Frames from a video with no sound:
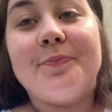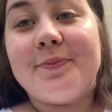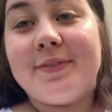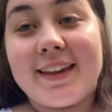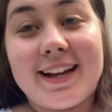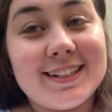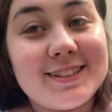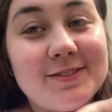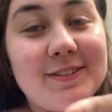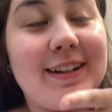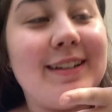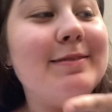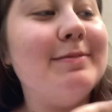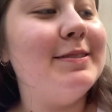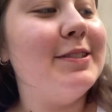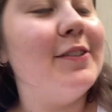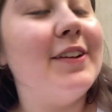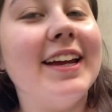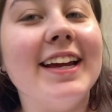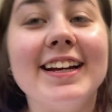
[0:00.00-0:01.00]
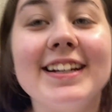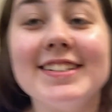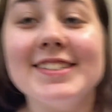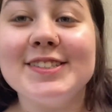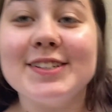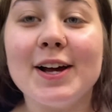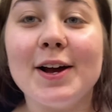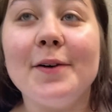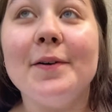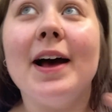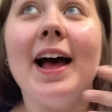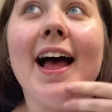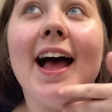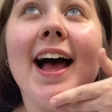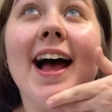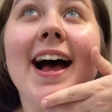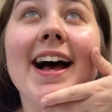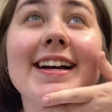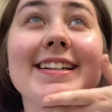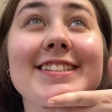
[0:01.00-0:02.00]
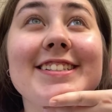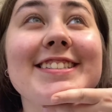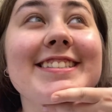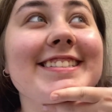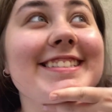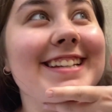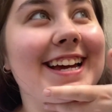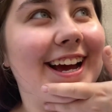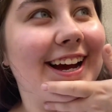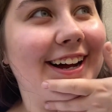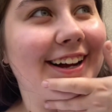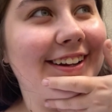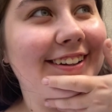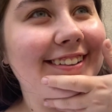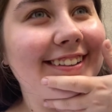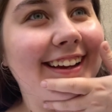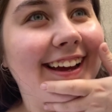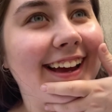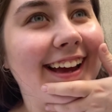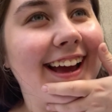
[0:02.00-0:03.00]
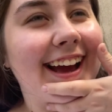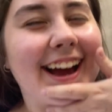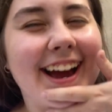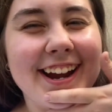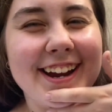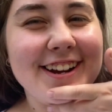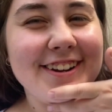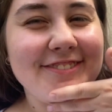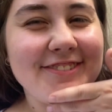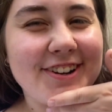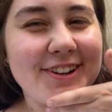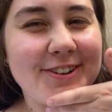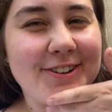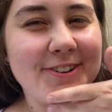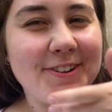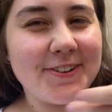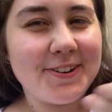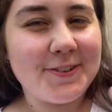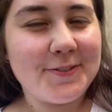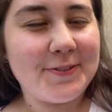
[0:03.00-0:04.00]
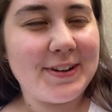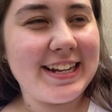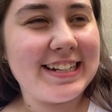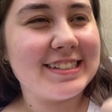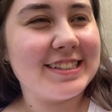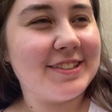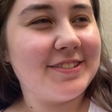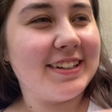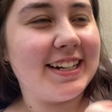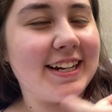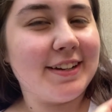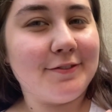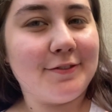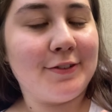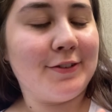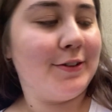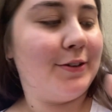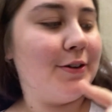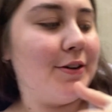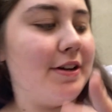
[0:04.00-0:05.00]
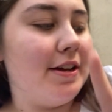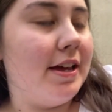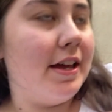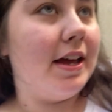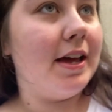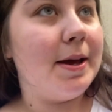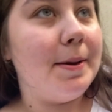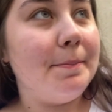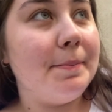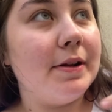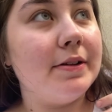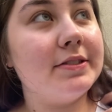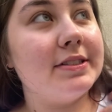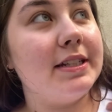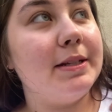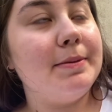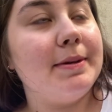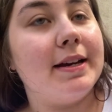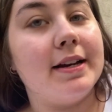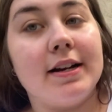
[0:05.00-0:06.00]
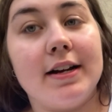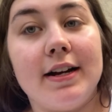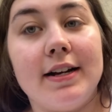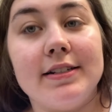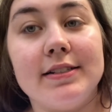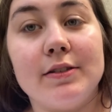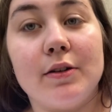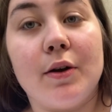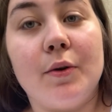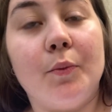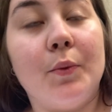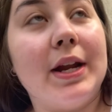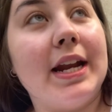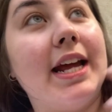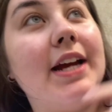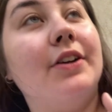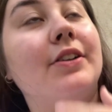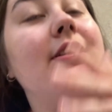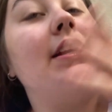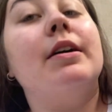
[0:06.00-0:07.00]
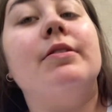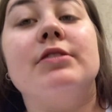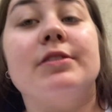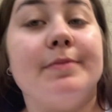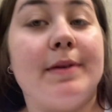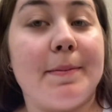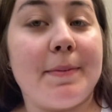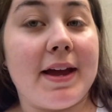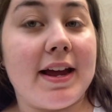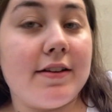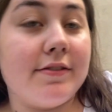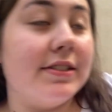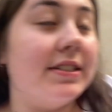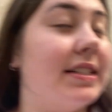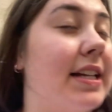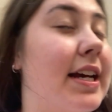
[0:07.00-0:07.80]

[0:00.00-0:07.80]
that's what I'm doing. So, as you can tell, I didn't record weeks 3 and 4, mostly because when I got down to my parents,